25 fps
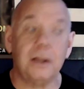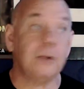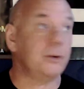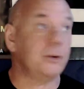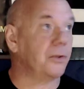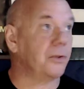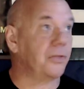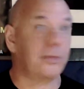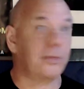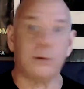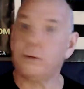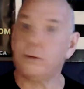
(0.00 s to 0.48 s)

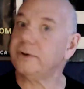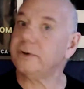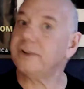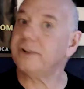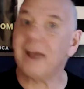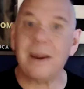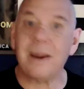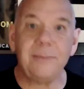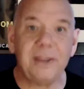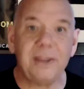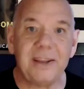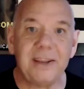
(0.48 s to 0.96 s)
The third
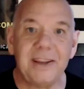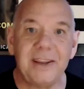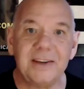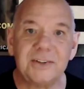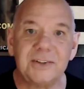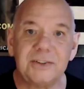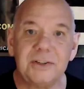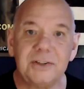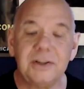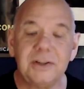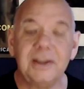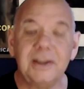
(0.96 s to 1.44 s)
time they
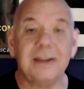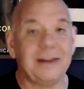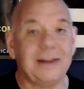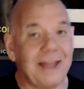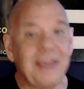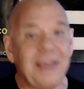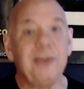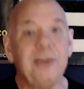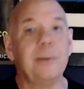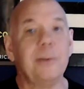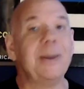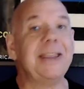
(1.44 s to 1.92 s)
ask you,
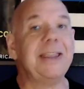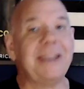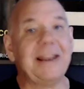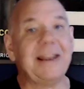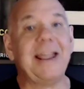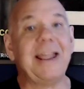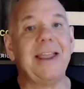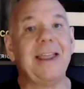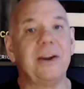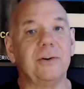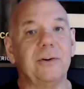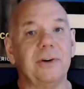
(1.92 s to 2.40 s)
now you might
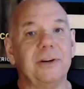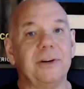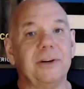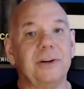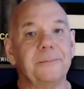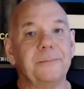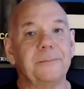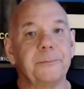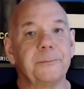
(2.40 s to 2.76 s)
get angry.